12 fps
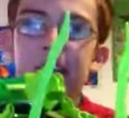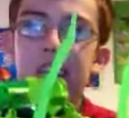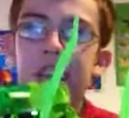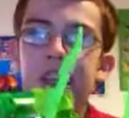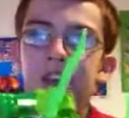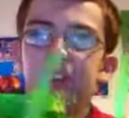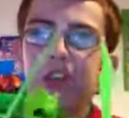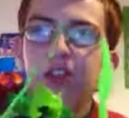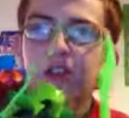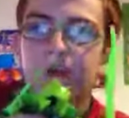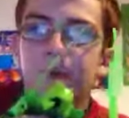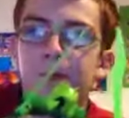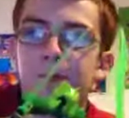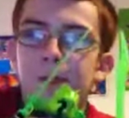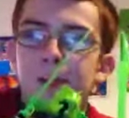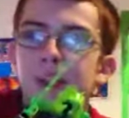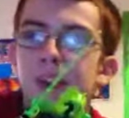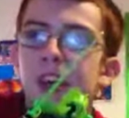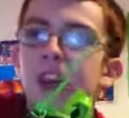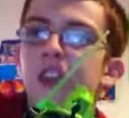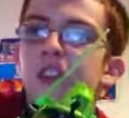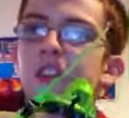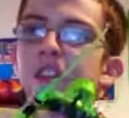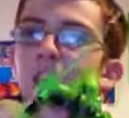he
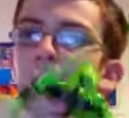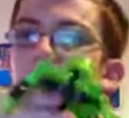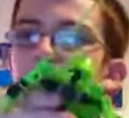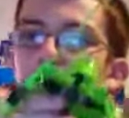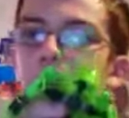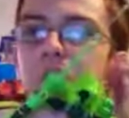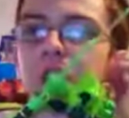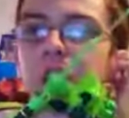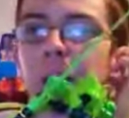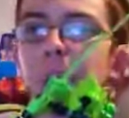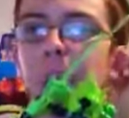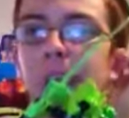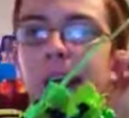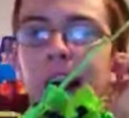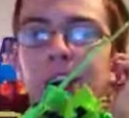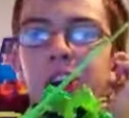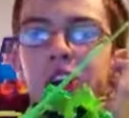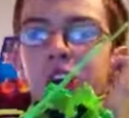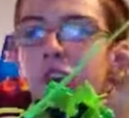does have the power to camouflage,